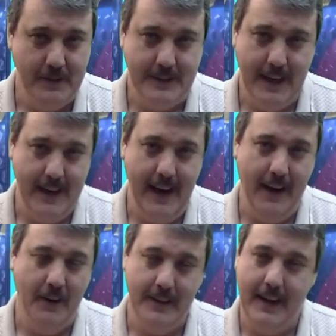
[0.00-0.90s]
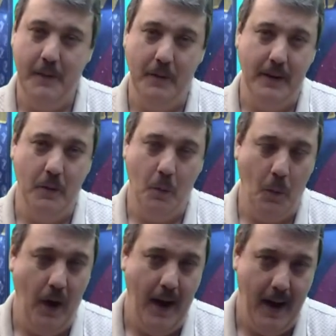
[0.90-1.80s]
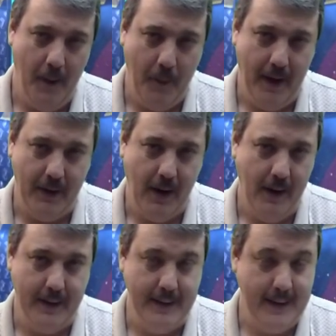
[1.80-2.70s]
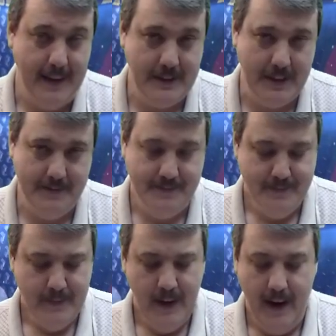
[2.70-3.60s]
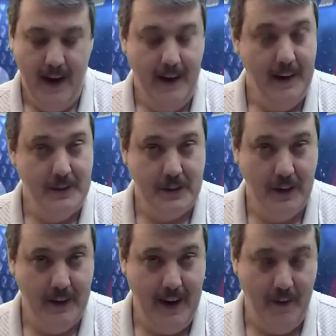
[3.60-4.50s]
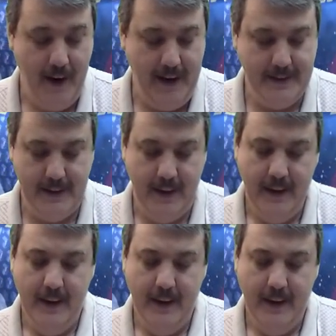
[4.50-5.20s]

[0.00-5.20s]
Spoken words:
with San Diego keeping wild card contention, and they're still in that race.